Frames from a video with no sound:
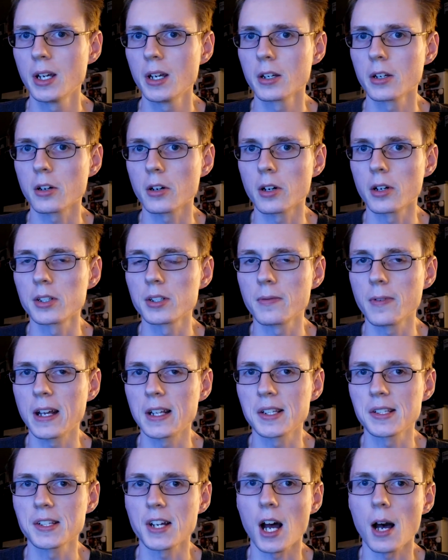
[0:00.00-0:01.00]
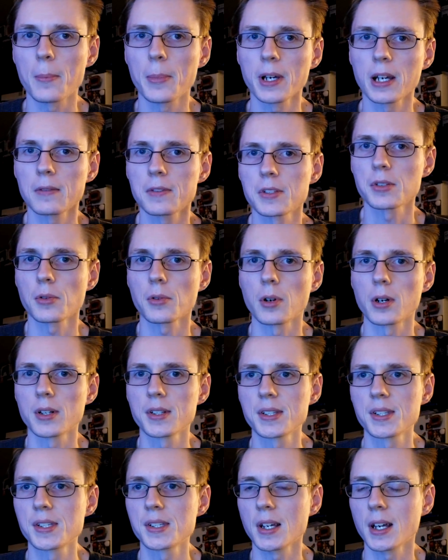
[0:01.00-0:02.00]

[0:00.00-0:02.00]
current events topic of sorts.